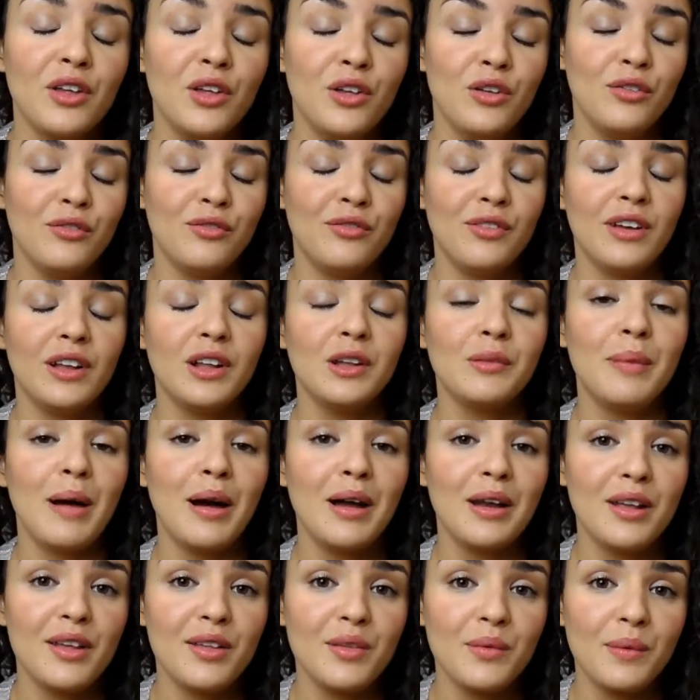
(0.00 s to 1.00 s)
how you feel
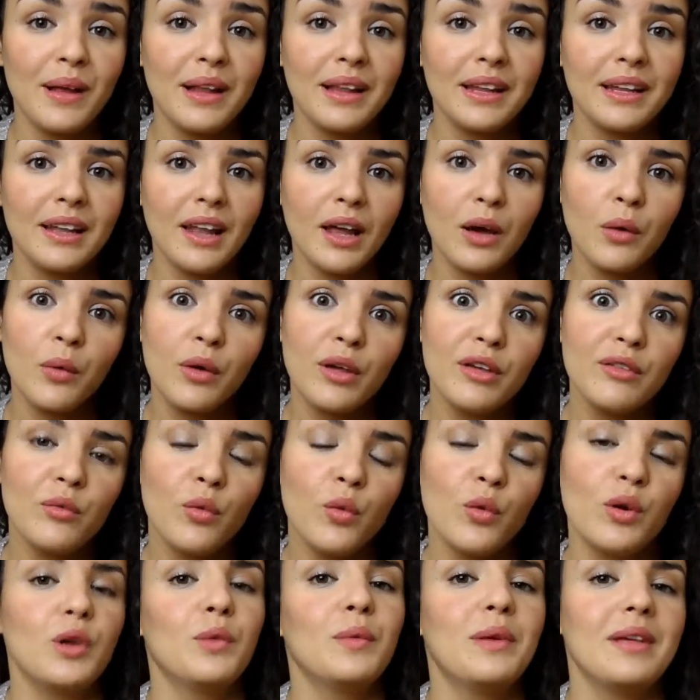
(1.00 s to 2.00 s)
about it as well, and like what
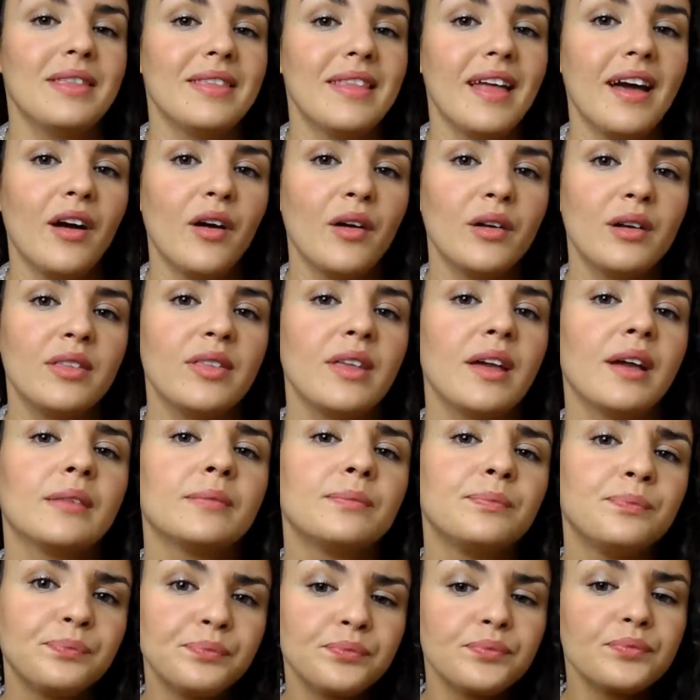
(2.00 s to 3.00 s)
you've worn it with and that kind of
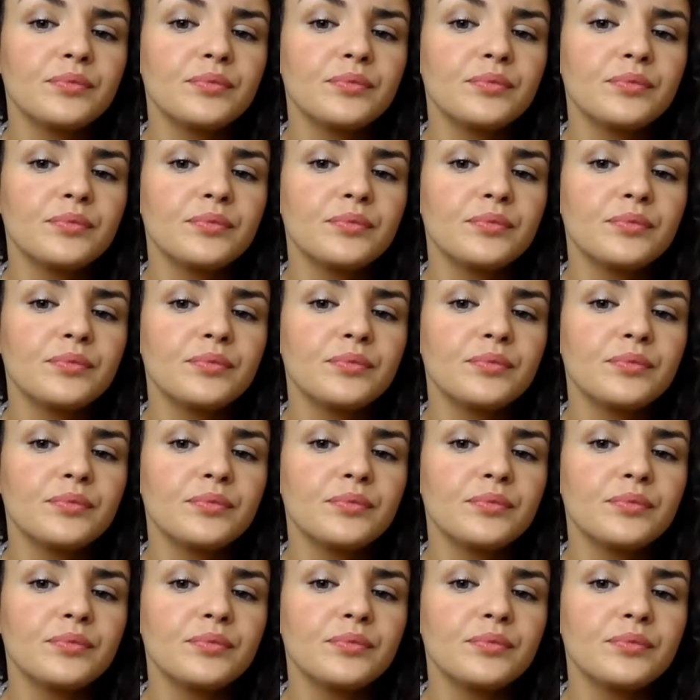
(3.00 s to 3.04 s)
thing.